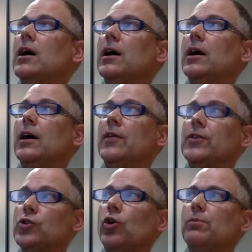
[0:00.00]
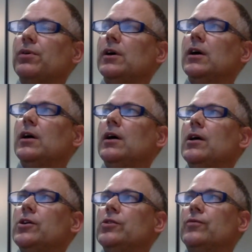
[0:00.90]
At the top,
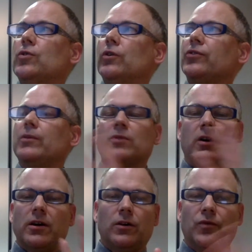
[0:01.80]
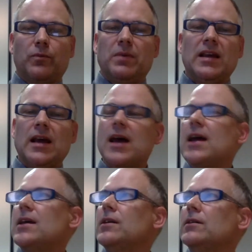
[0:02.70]
you've got some kind of
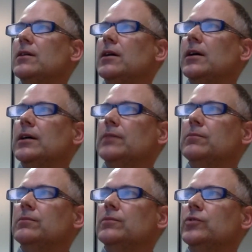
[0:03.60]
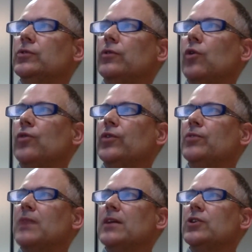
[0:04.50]
PA, sort of office
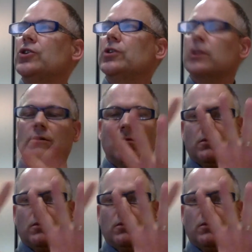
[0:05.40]
manager